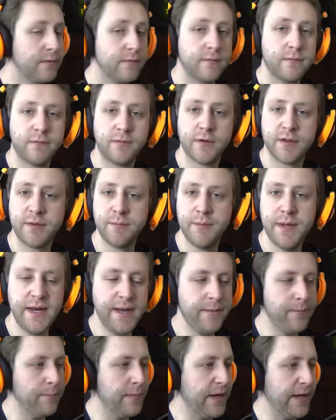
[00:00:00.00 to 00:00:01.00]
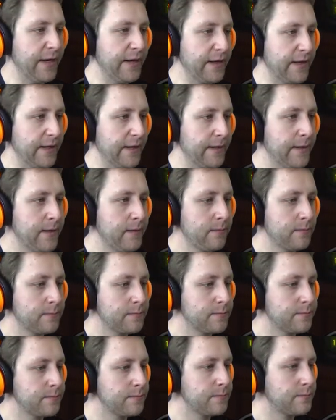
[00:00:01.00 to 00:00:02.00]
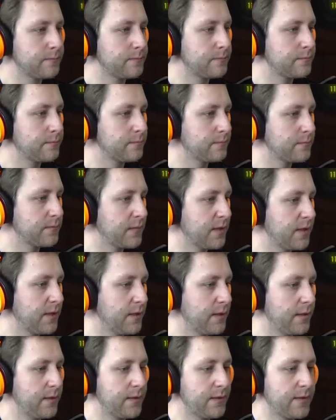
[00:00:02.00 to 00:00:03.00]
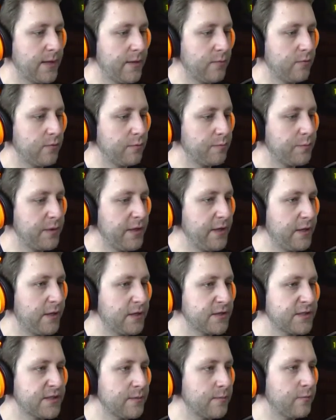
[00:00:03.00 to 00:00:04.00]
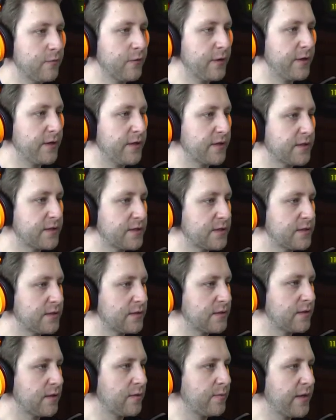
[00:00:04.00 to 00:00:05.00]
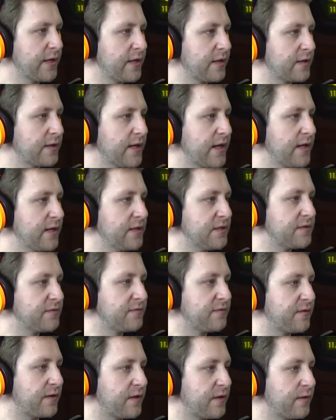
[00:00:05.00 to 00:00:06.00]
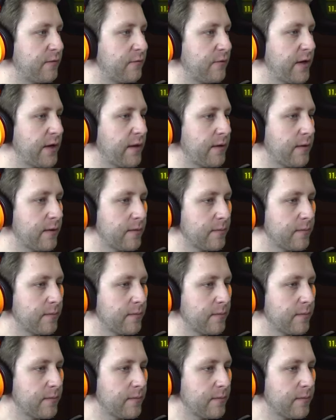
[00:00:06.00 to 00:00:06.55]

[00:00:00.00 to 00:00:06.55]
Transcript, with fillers: For the Minutemen again, huh? That would be awesome, wouldn't it? Oh my god, that is far away.